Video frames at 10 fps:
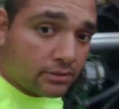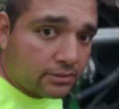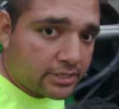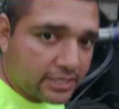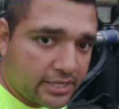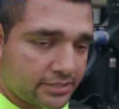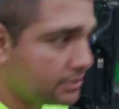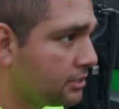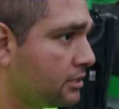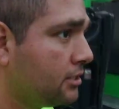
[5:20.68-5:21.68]
Okay, guys.
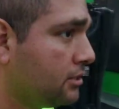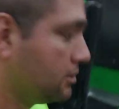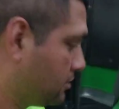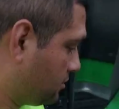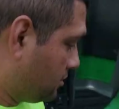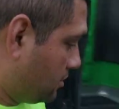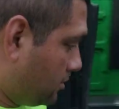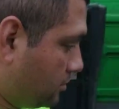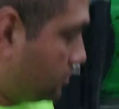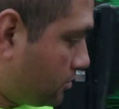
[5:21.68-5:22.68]

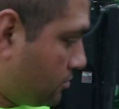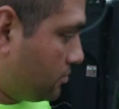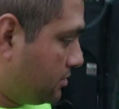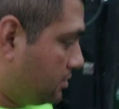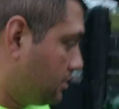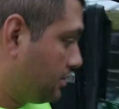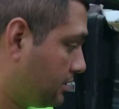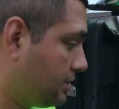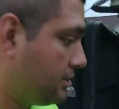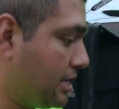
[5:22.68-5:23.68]
So
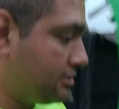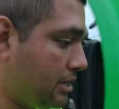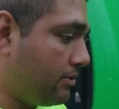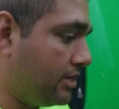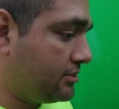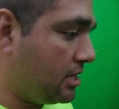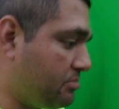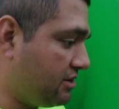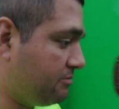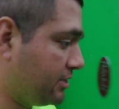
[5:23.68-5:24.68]
that's how I top
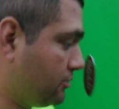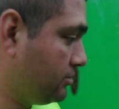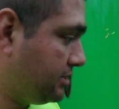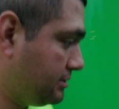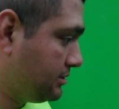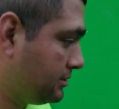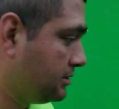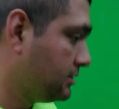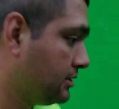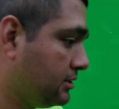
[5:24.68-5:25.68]
off my coolant.
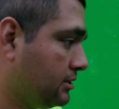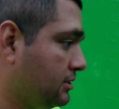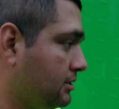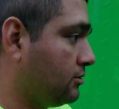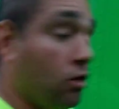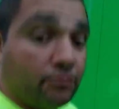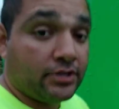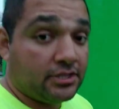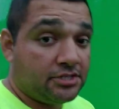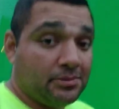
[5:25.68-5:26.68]

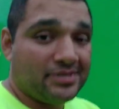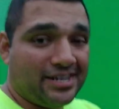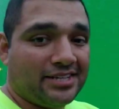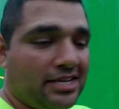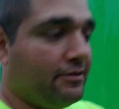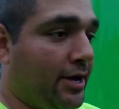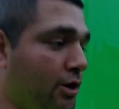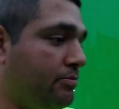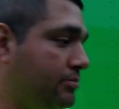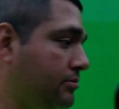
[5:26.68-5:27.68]
Hopefully the tips that I gave you help.